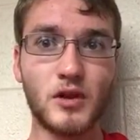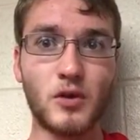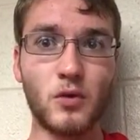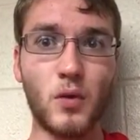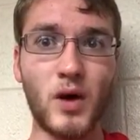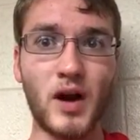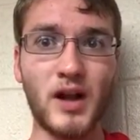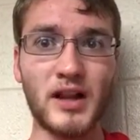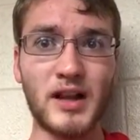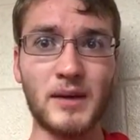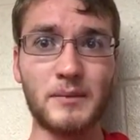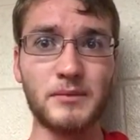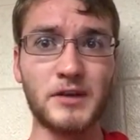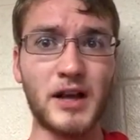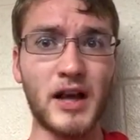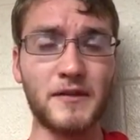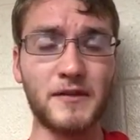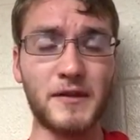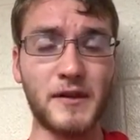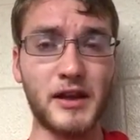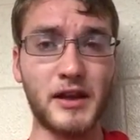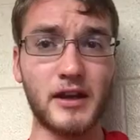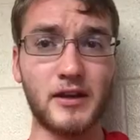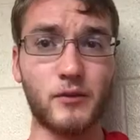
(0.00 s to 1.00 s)
while I'm
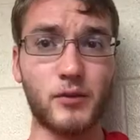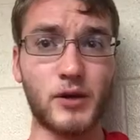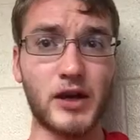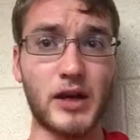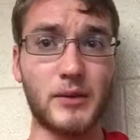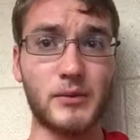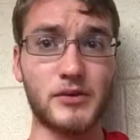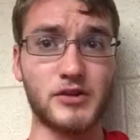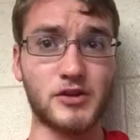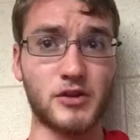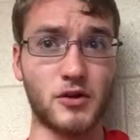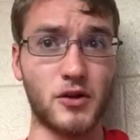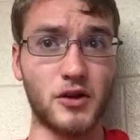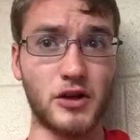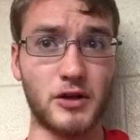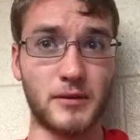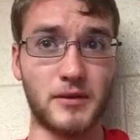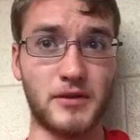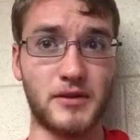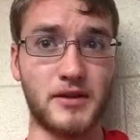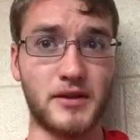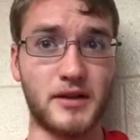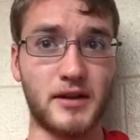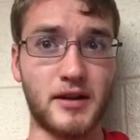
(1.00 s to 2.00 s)
not thinking of what I was going to
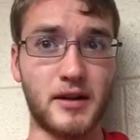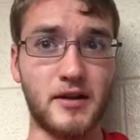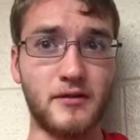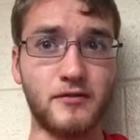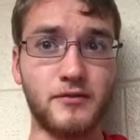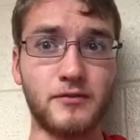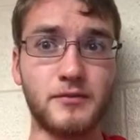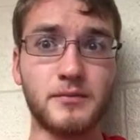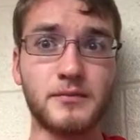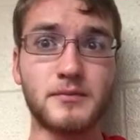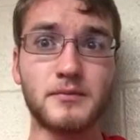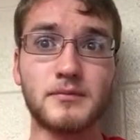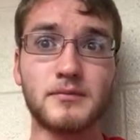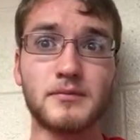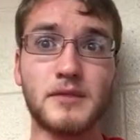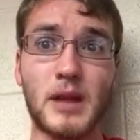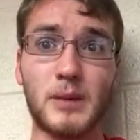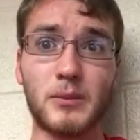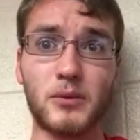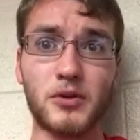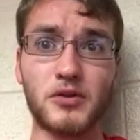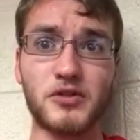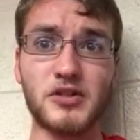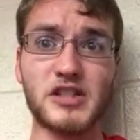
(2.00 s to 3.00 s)
be thinking of,
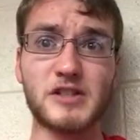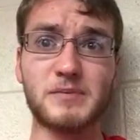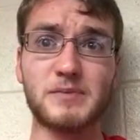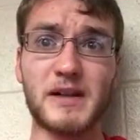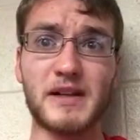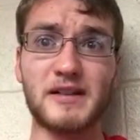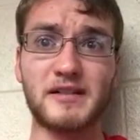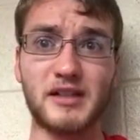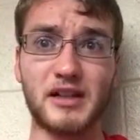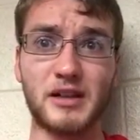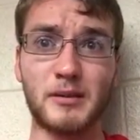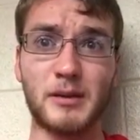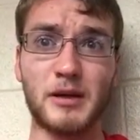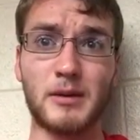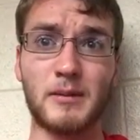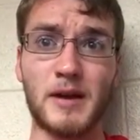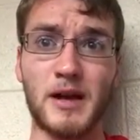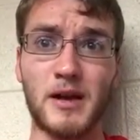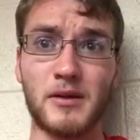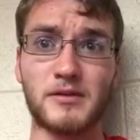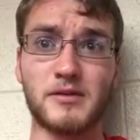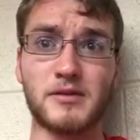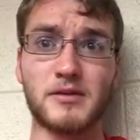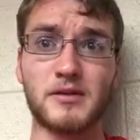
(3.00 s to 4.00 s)
I'm going to explain a little bit
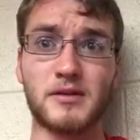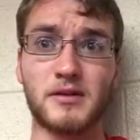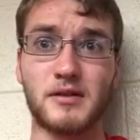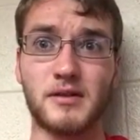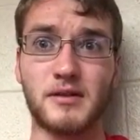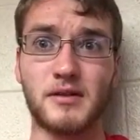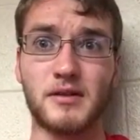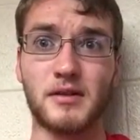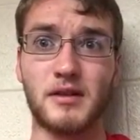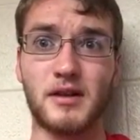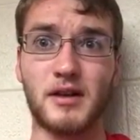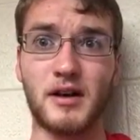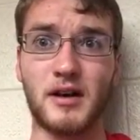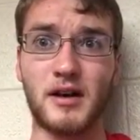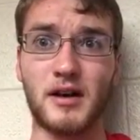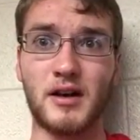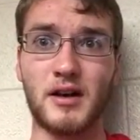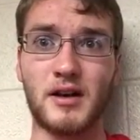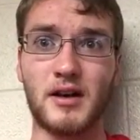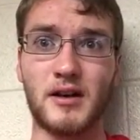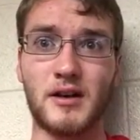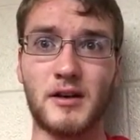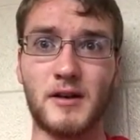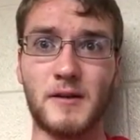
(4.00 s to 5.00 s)
about
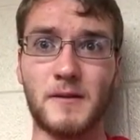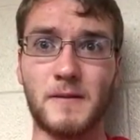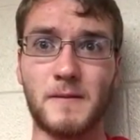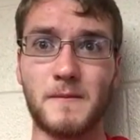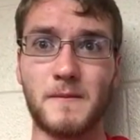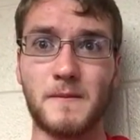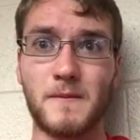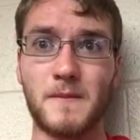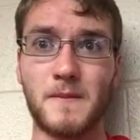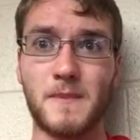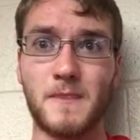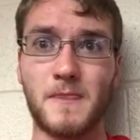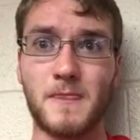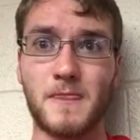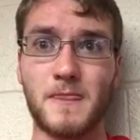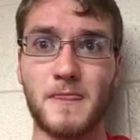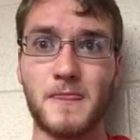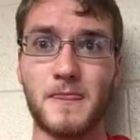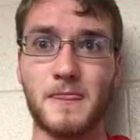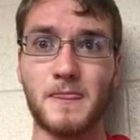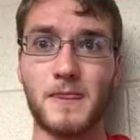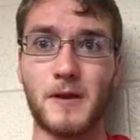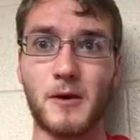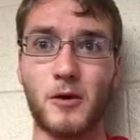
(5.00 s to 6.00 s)
the
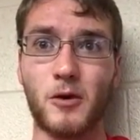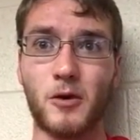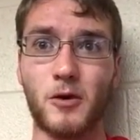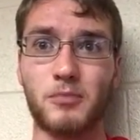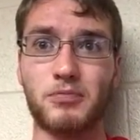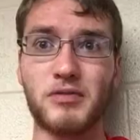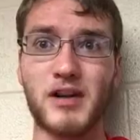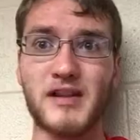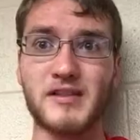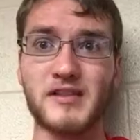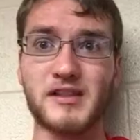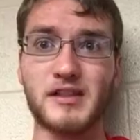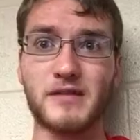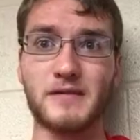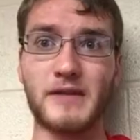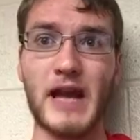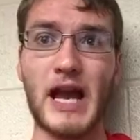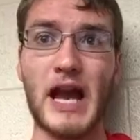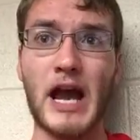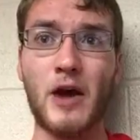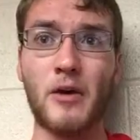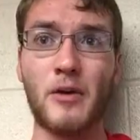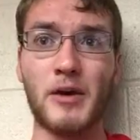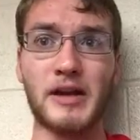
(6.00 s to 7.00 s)
whole process of
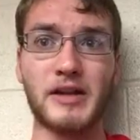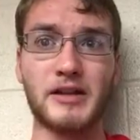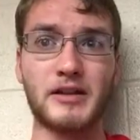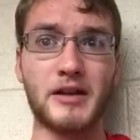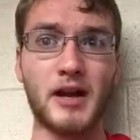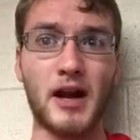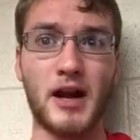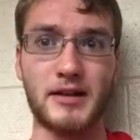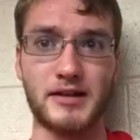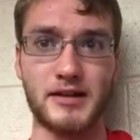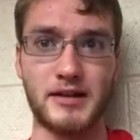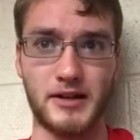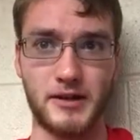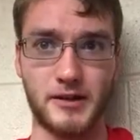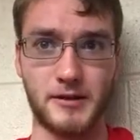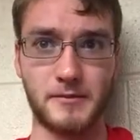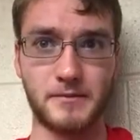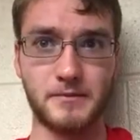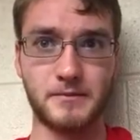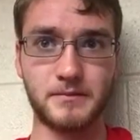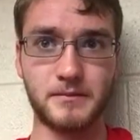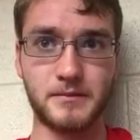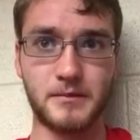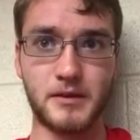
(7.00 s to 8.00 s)
how I got
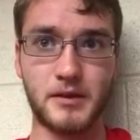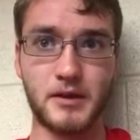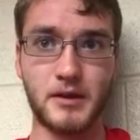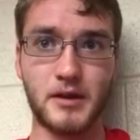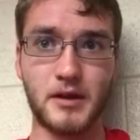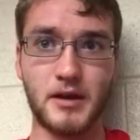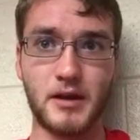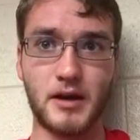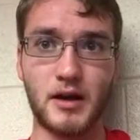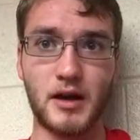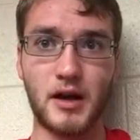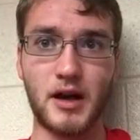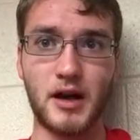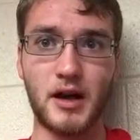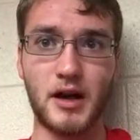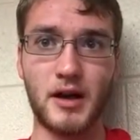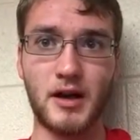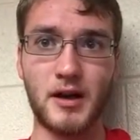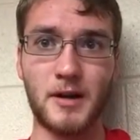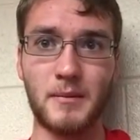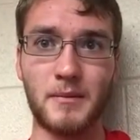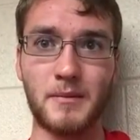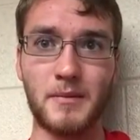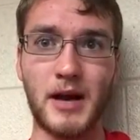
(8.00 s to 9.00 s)
here.
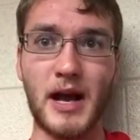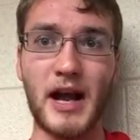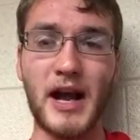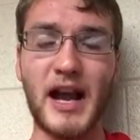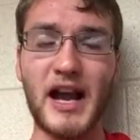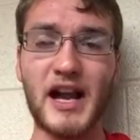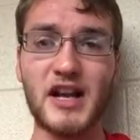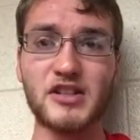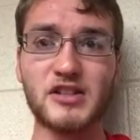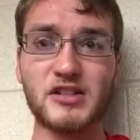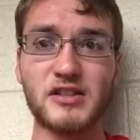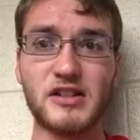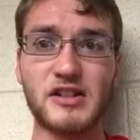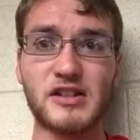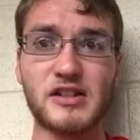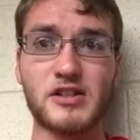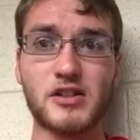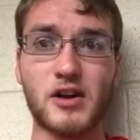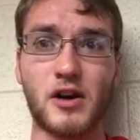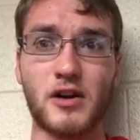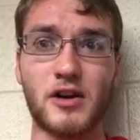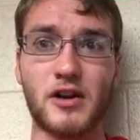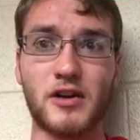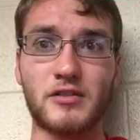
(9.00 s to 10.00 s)
I actually
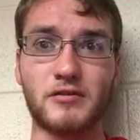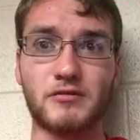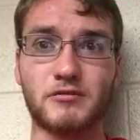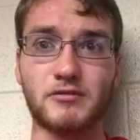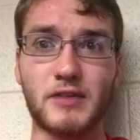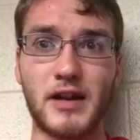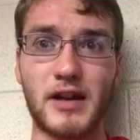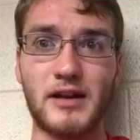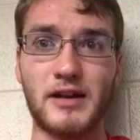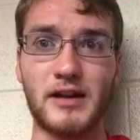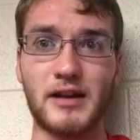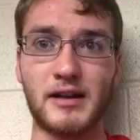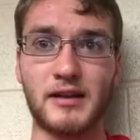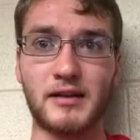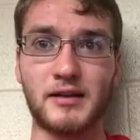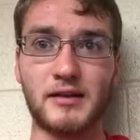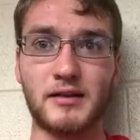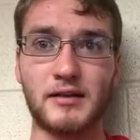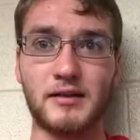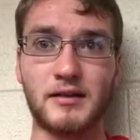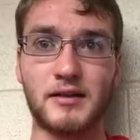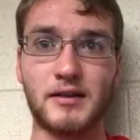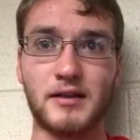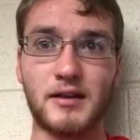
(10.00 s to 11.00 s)
started
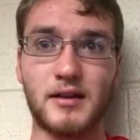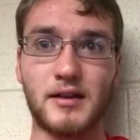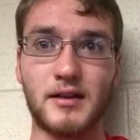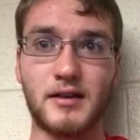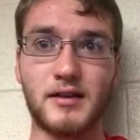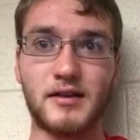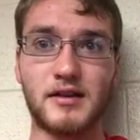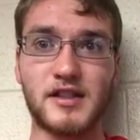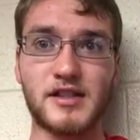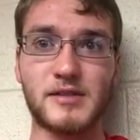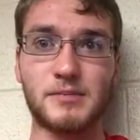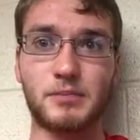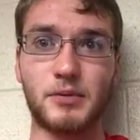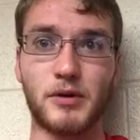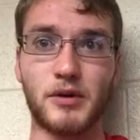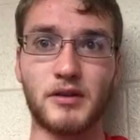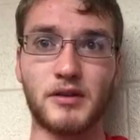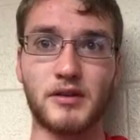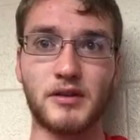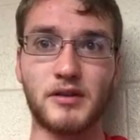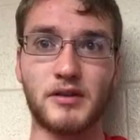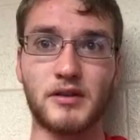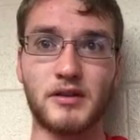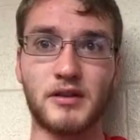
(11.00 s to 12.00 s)
writing this
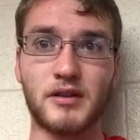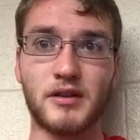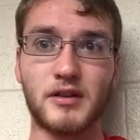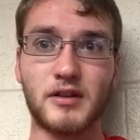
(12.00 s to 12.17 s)
book